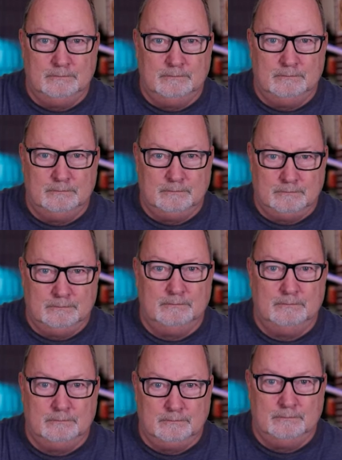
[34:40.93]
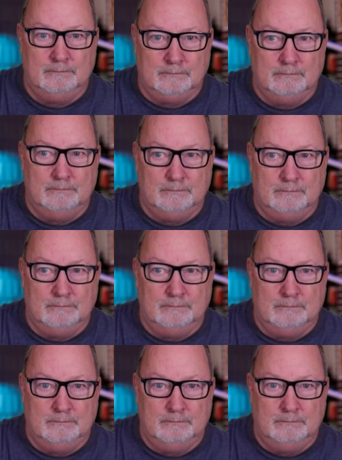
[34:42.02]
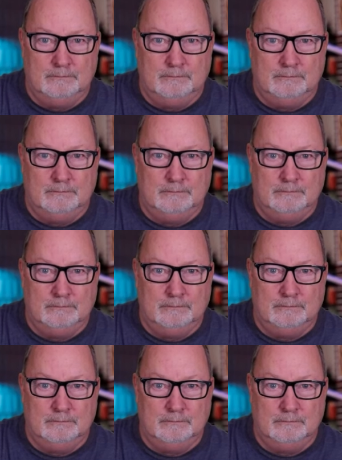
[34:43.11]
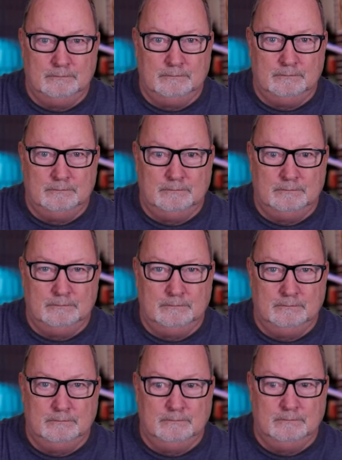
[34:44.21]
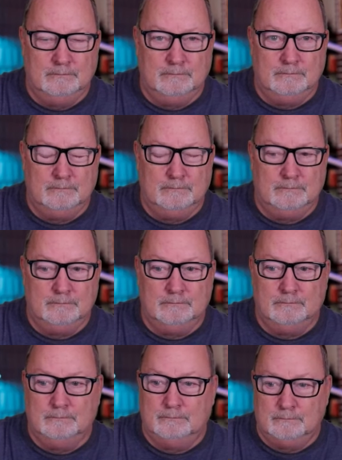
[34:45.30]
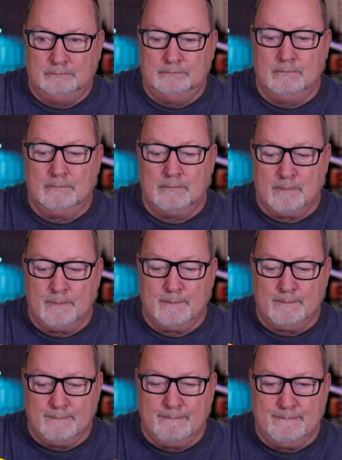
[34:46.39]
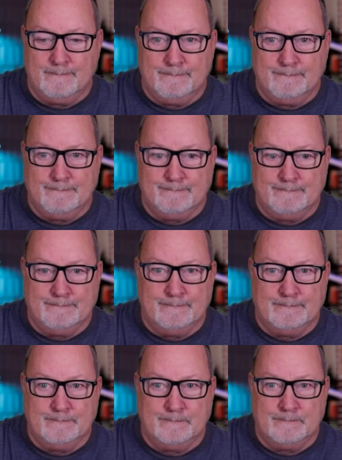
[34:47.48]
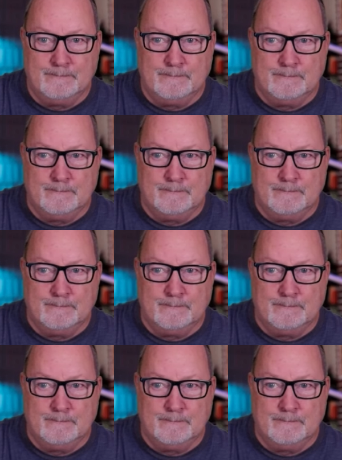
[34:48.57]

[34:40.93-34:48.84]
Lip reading: [no speech]